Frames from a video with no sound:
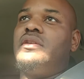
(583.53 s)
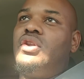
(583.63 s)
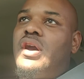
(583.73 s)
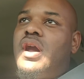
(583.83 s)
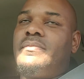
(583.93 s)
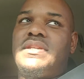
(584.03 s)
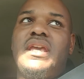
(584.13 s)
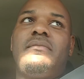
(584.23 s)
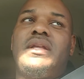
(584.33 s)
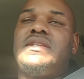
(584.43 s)
You know, I'm
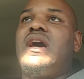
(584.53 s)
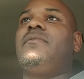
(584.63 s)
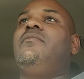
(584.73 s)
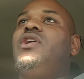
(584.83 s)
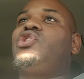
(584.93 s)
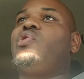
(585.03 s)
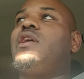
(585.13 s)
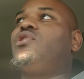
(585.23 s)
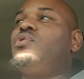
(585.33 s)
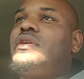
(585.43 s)
taking my time to make sure
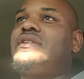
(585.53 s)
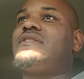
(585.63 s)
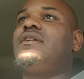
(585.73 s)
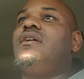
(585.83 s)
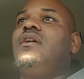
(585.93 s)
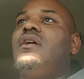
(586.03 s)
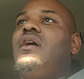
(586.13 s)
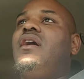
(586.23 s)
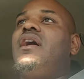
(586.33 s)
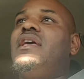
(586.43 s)
I do this
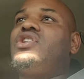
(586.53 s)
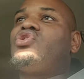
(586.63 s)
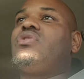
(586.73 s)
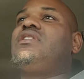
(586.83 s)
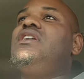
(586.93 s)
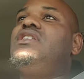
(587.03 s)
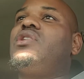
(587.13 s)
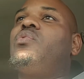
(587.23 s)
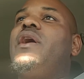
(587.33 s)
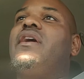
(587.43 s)
in a
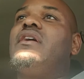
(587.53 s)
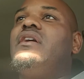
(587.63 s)
strategic way.